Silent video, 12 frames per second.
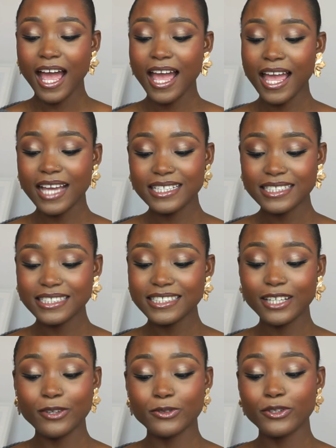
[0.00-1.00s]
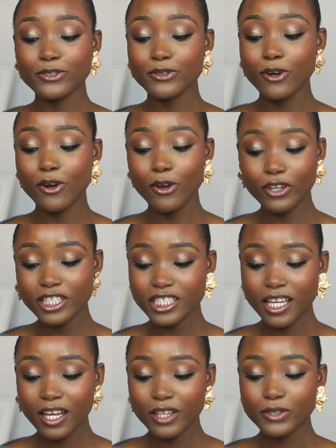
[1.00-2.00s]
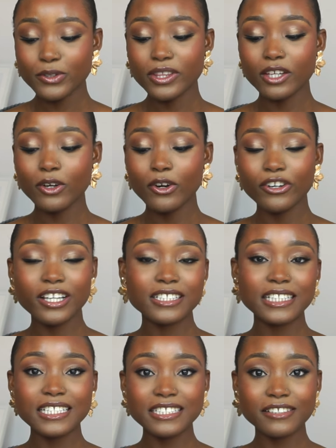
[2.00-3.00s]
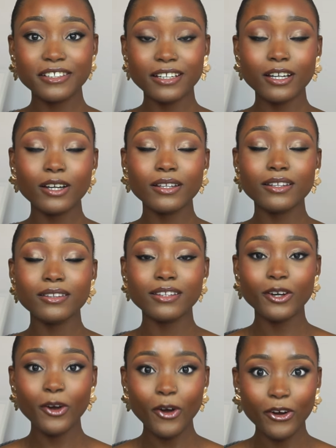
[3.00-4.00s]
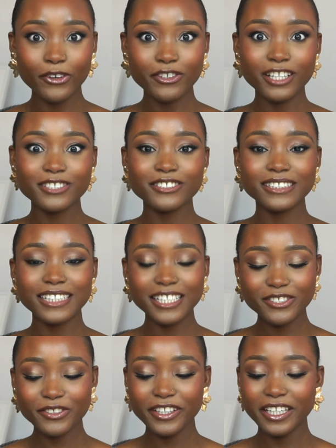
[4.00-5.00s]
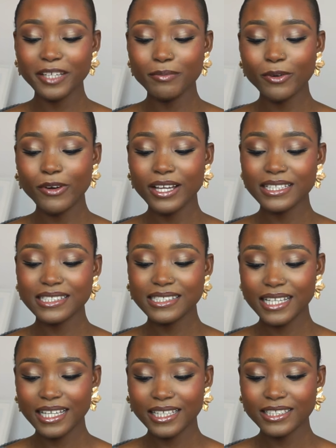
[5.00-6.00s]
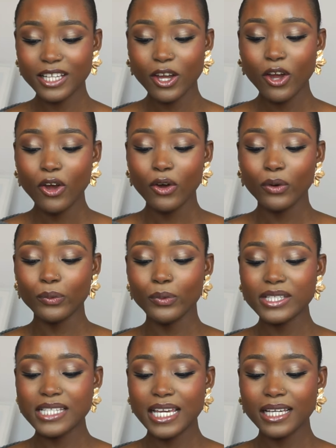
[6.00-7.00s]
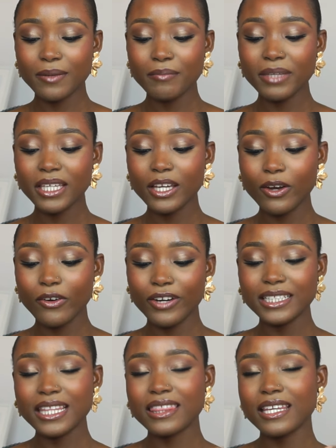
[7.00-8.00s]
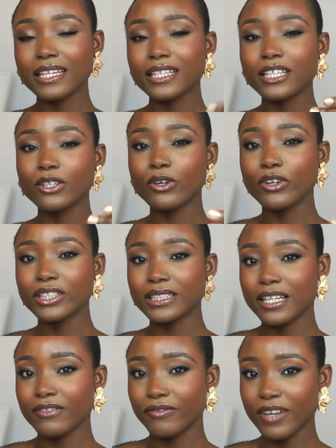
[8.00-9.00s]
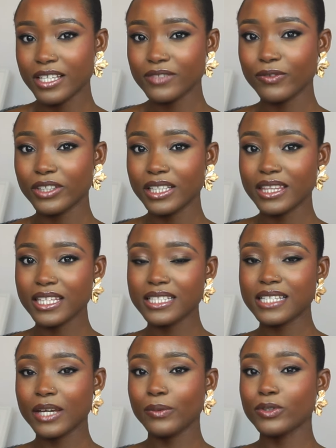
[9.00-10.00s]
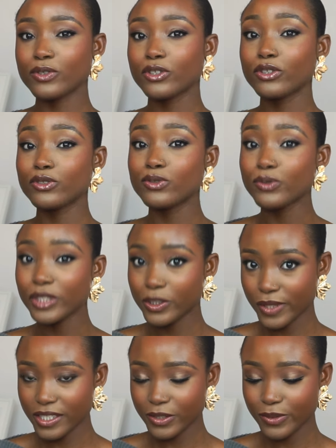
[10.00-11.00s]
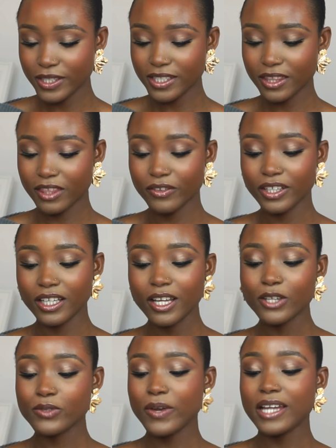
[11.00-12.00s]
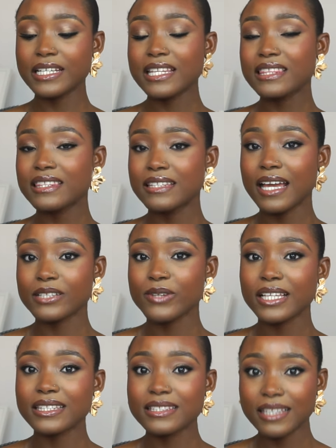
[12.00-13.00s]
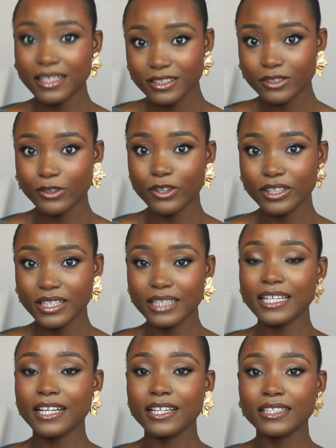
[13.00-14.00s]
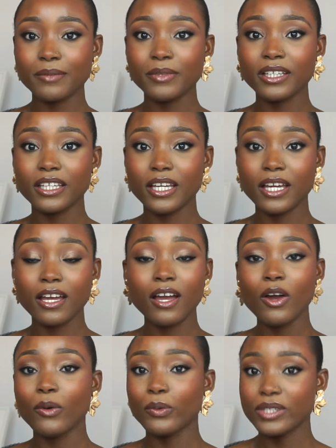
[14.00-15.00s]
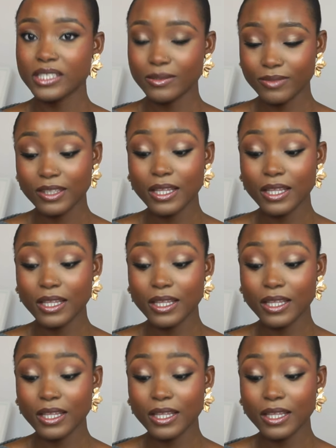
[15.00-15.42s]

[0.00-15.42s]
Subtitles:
I actually said I was going to launch. So the congratulatory email I said was like me already thanking God in advance for the things that he was going to do in 2023. So I thanked God that my academic year was